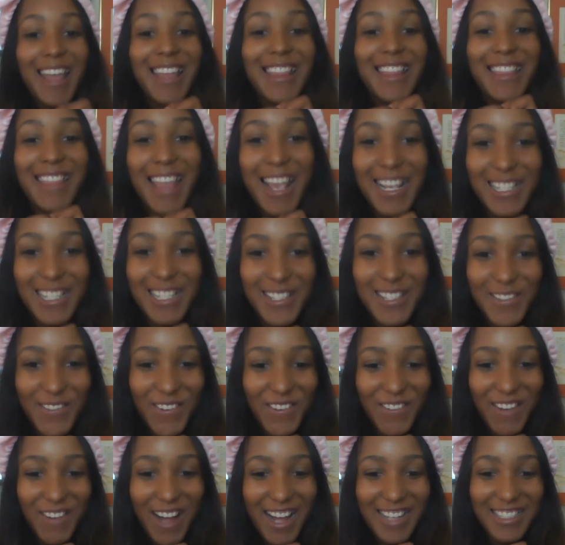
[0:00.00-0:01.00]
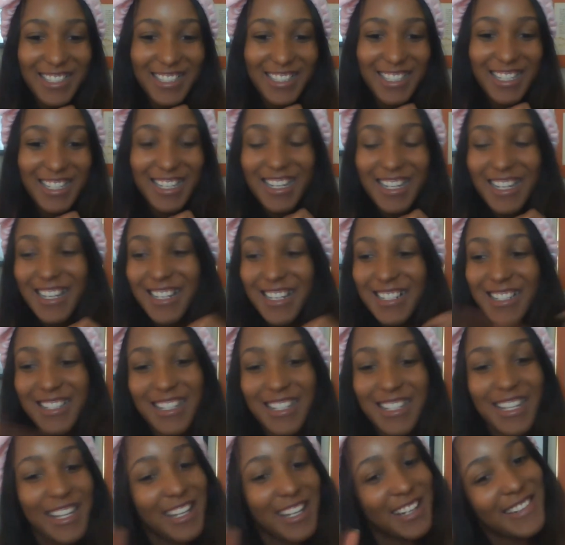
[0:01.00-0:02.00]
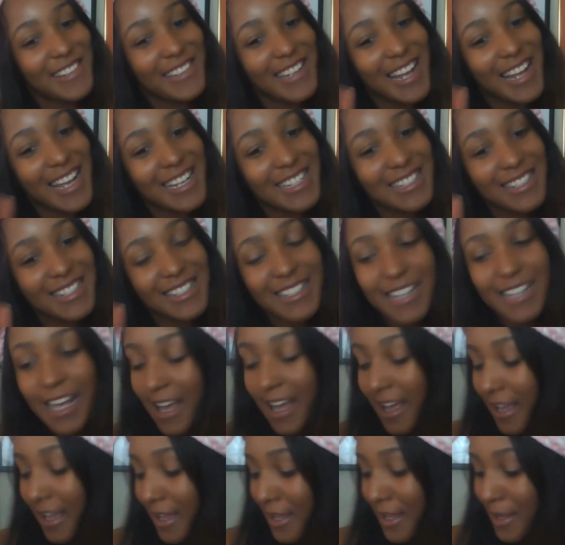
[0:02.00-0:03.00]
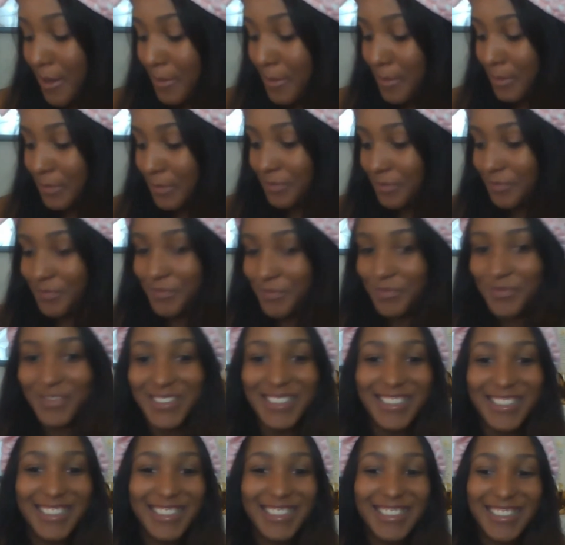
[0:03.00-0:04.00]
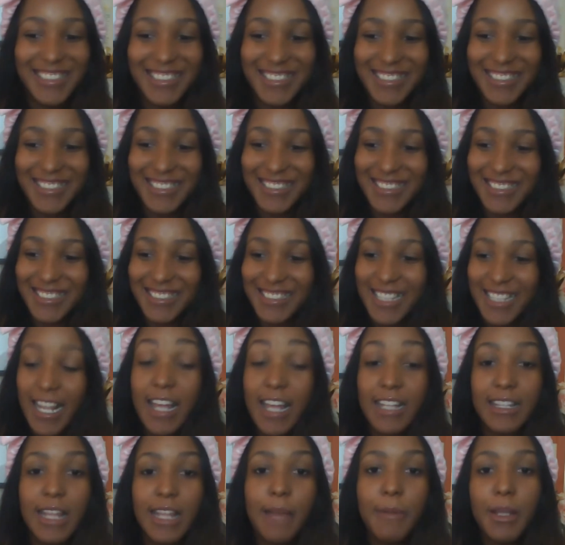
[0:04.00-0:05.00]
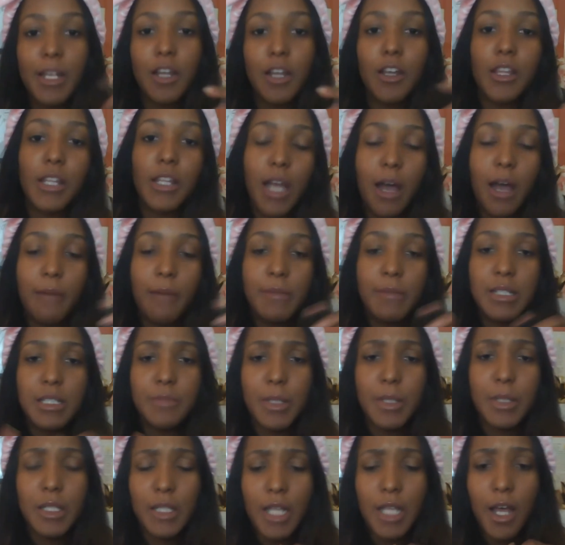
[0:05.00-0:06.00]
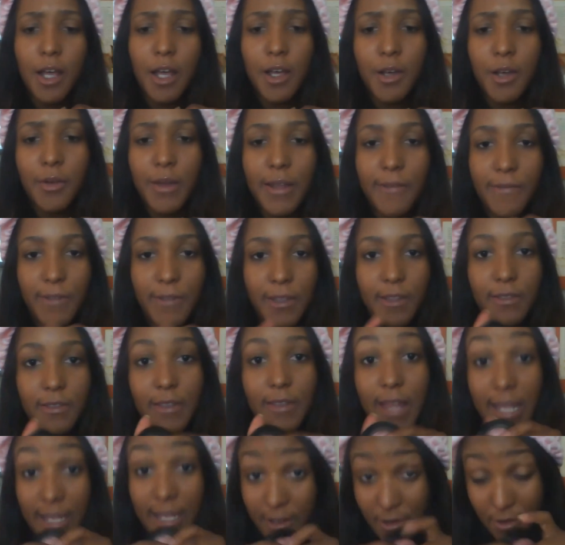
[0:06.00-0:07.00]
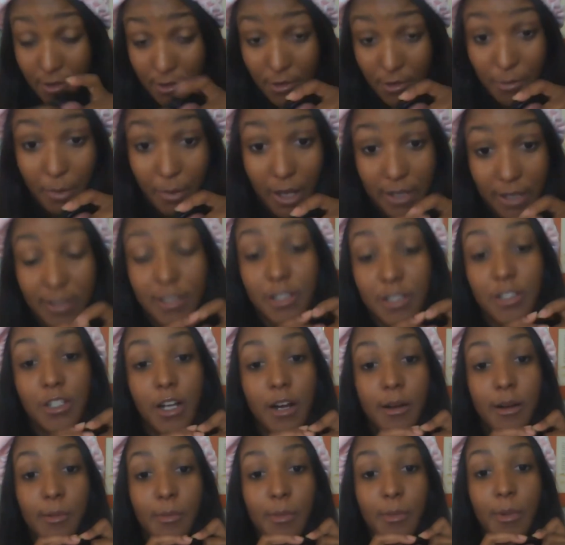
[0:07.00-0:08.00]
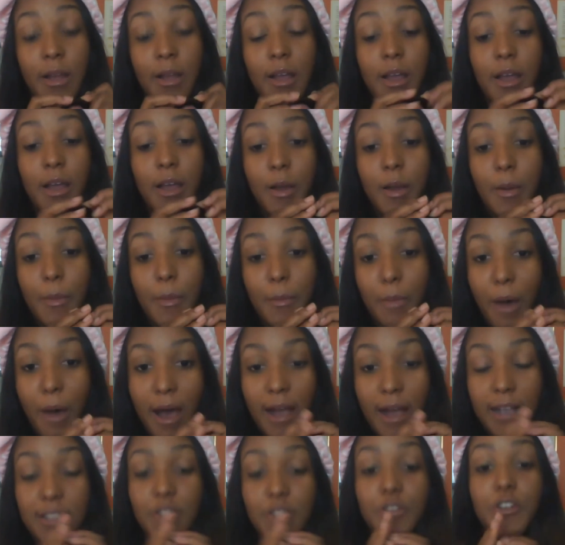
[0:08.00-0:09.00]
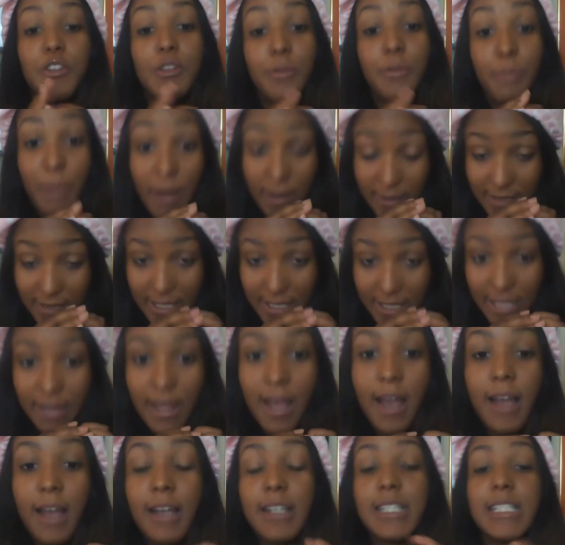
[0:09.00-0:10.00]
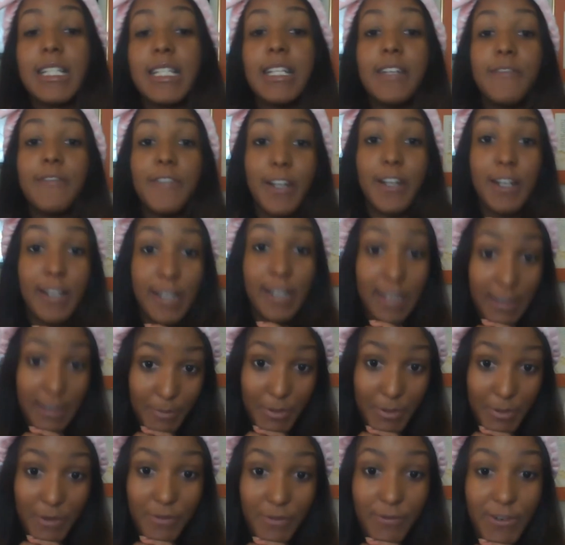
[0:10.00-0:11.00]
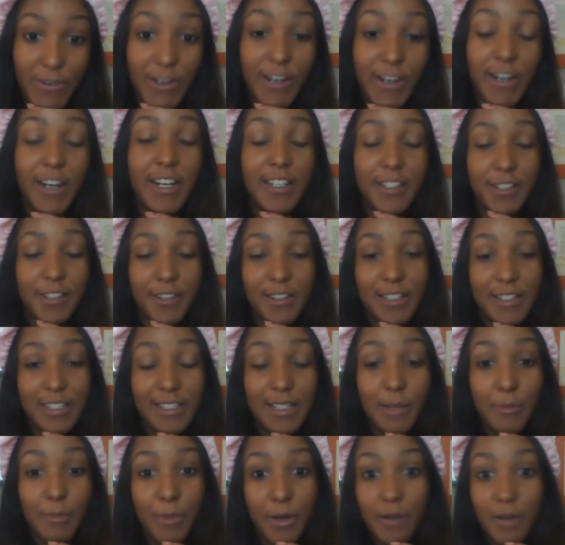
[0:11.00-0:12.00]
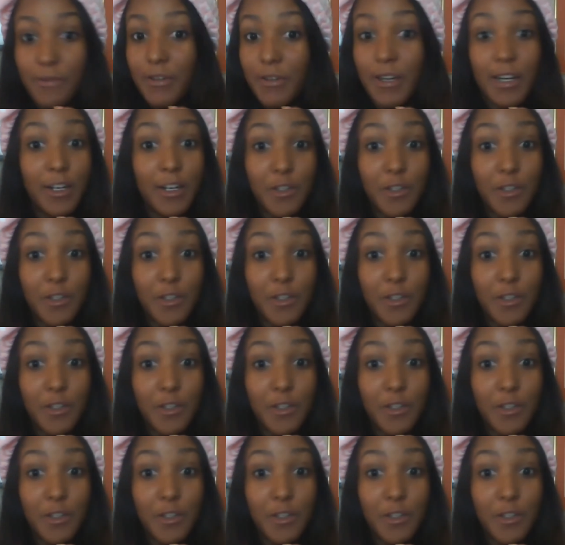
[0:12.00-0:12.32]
Thanks for watching. See you next time. Let me know in the comments below if you like your Boxycharm box or the BoxyLuxe, and if you're going to keep it for until December, if you're going